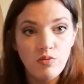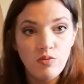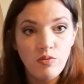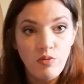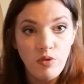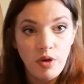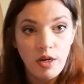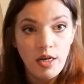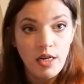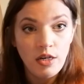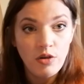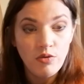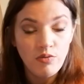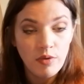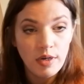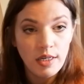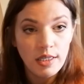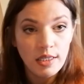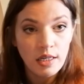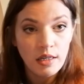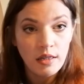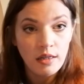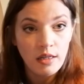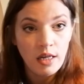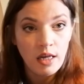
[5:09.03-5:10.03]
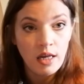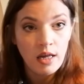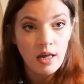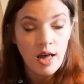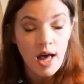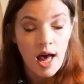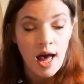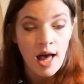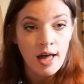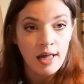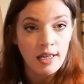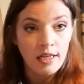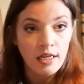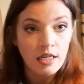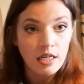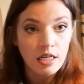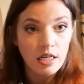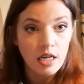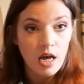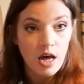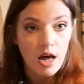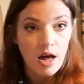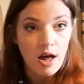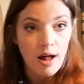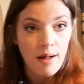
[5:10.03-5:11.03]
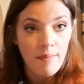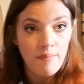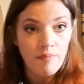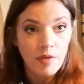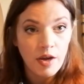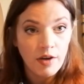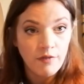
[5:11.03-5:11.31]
read recently and um,